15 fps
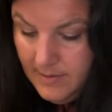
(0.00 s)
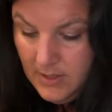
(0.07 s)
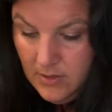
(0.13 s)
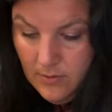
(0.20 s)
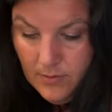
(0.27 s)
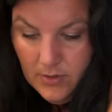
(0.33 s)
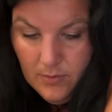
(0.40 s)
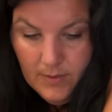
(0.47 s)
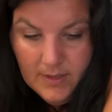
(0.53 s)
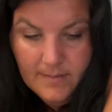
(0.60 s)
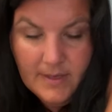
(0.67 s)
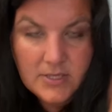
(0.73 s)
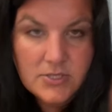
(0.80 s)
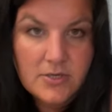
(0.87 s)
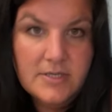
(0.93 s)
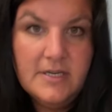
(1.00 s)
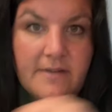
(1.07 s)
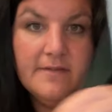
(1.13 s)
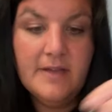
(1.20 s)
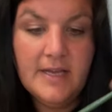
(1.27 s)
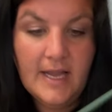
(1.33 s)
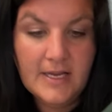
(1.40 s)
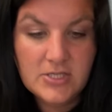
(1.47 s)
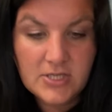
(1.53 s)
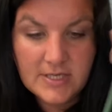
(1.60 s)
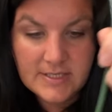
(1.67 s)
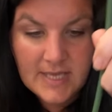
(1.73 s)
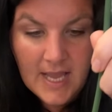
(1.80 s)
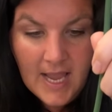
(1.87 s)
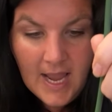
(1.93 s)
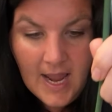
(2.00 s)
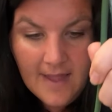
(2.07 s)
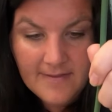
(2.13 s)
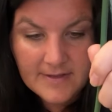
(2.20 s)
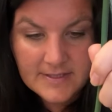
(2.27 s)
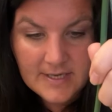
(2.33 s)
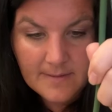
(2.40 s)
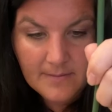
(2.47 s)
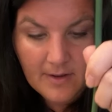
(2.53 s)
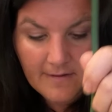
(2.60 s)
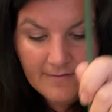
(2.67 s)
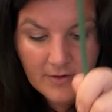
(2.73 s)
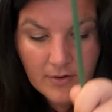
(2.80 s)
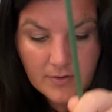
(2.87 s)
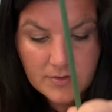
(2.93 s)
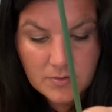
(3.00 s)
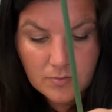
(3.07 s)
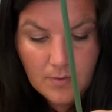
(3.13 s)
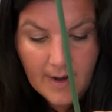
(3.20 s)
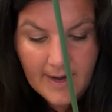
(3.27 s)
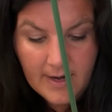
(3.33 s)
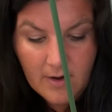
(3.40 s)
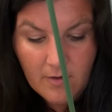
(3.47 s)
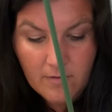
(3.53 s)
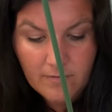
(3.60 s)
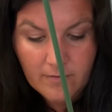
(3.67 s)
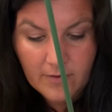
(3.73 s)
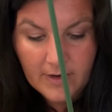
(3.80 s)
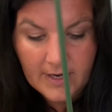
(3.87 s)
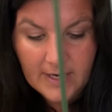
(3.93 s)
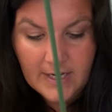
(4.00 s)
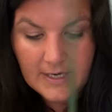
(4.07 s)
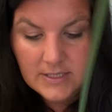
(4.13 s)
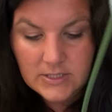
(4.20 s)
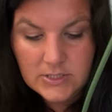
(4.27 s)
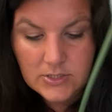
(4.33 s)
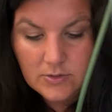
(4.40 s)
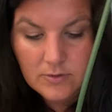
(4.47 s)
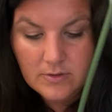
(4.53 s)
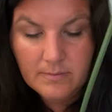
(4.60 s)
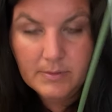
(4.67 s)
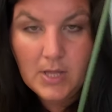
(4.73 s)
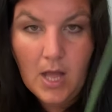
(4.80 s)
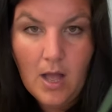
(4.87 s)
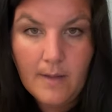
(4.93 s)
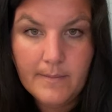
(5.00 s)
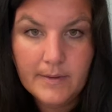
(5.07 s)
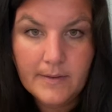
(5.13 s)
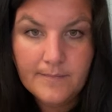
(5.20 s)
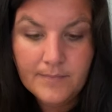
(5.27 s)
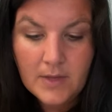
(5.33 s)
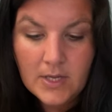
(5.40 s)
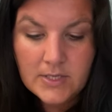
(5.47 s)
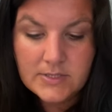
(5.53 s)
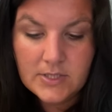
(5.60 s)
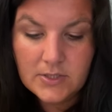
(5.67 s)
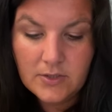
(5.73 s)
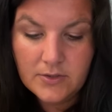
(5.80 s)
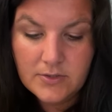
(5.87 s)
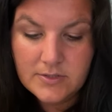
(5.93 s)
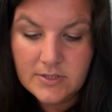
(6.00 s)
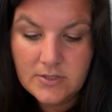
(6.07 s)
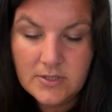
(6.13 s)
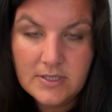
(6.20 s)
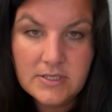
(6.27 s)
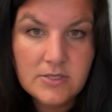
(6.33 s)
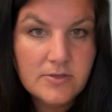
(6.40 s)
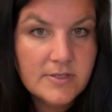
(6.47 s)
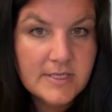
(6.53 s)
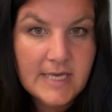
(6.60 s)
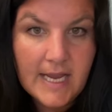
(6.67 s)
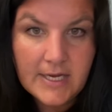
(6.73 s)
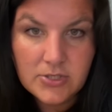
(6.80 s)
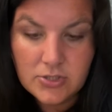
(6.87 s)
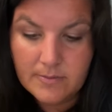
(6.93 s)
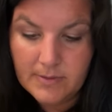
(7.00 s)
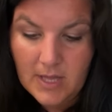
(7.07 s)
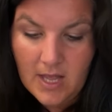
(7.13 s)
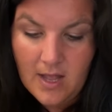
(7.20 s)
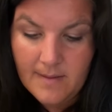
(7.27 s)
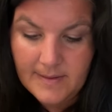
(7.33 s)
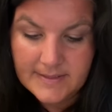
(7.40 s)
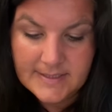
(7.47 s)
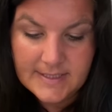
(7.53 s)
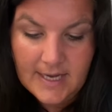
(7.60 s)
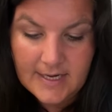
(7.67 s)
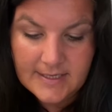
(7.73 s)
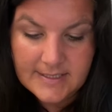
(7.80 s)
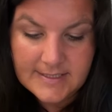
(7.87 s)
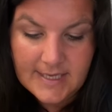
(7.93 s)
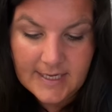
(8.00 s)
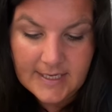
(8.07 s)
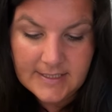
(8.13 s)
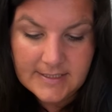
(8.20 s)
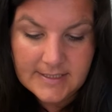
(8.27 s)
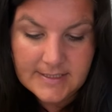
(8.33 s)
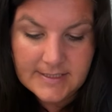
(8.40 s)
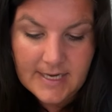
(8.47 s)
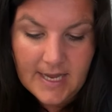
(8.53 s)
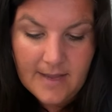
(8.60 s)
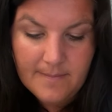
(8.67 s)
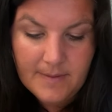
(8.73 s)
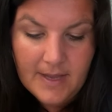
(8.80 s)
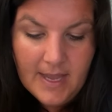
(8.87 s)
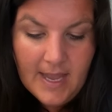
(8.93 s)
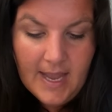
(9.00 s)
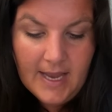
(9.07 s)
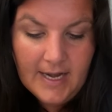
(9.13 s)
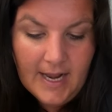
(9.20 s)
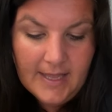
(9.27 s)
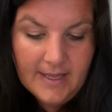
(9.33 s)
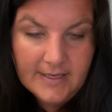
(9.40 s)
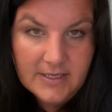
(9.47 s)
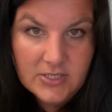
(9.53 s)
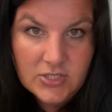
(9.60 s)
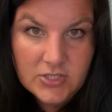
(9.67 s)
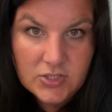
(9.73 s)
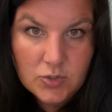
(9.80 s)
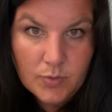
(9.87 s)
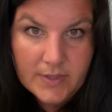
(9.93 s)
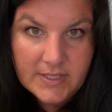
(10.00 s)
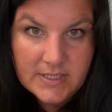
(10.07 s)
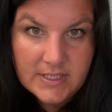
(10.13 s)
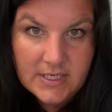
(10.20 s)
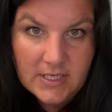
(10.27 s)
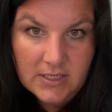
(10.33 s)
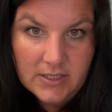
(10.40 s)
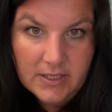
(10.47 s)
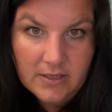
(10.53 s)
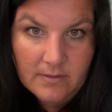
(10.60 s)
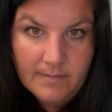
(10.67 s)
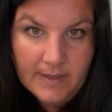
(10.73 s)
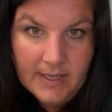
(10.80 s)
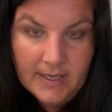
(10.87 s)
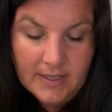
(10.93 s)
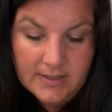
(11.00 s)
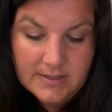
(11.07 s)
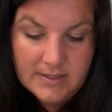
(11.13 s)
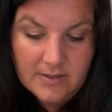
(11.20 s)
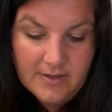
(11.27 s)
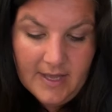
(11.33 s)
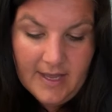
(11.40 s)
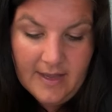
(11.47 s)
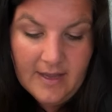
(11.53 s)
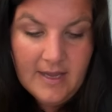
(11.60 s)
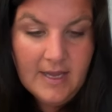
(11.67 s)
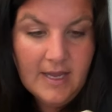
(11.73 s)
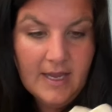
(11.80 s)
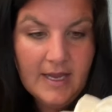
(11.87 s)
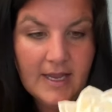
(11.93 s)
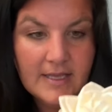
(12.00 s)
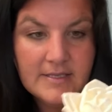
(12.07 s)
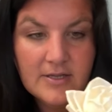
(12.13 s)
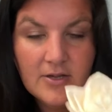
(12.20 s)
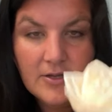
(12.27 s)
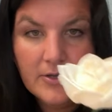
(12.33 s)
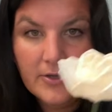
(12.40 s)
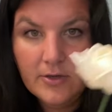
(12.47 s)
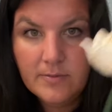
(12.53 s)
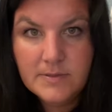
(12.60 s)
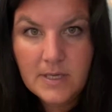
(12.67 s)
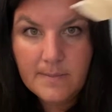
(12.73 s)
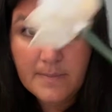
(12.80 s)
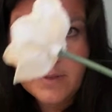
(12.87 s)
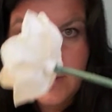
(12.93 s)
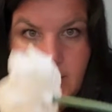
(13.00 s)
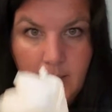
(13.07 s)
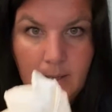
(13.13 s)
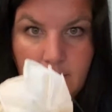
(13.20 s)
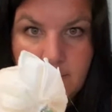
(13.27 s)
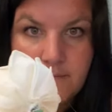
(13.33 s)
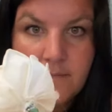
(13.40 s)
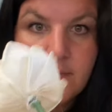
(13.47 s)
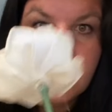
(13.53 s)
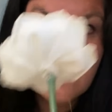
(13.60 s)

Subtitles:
but you want to make sure it definitely catches. And the stem cover goes right over it into the blob. So you don't need to use an extra blob. It's not a second step. And I like to just twist it a little bit so that it gets all goobed up in there